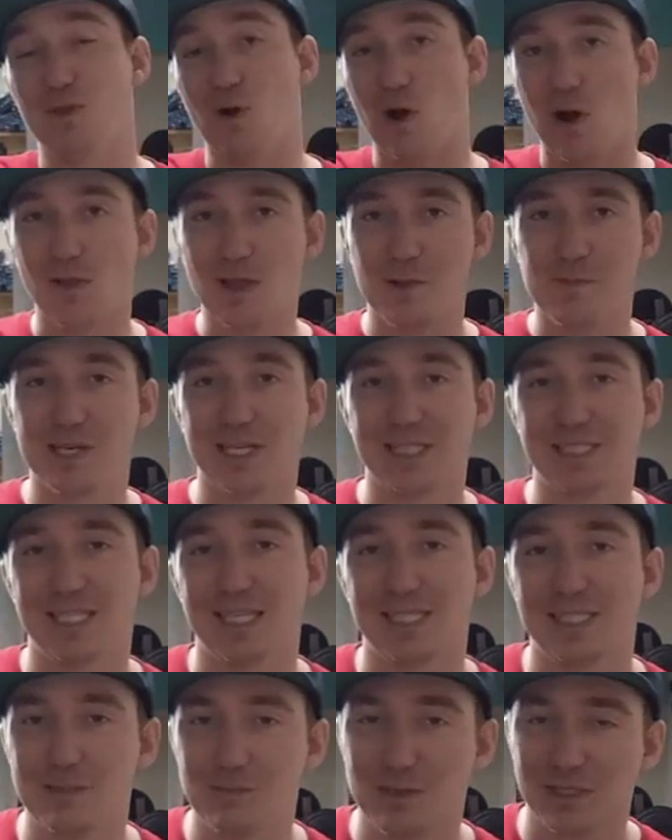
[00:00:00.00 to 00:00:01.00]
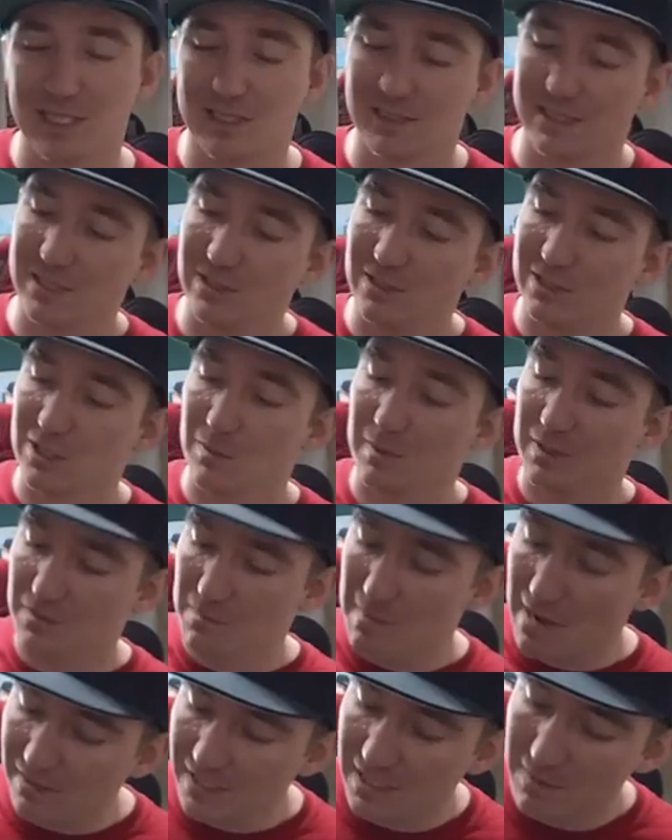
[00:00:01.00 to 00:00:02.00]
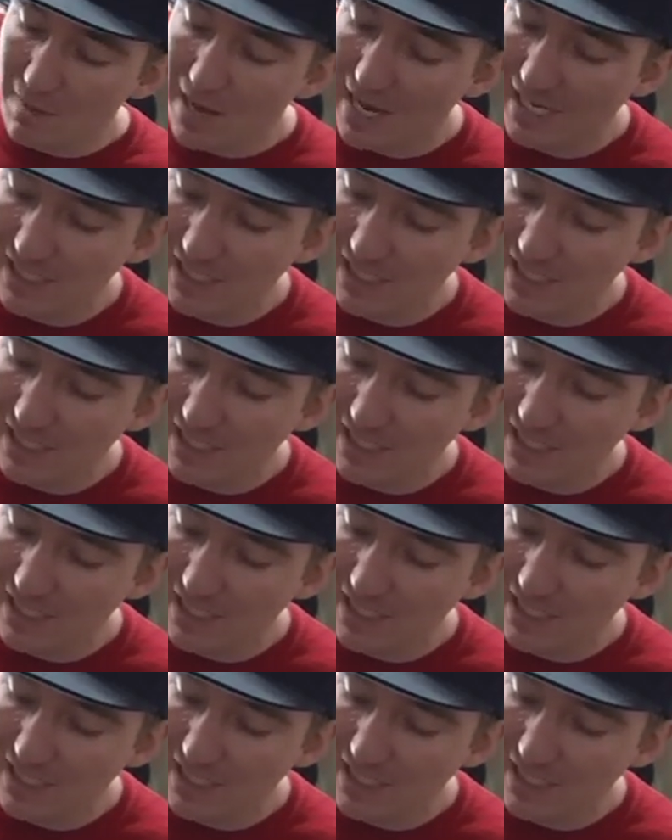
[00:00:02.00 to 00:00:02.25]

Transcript: And with all that being said, Team Alcals, thank you so much for mounting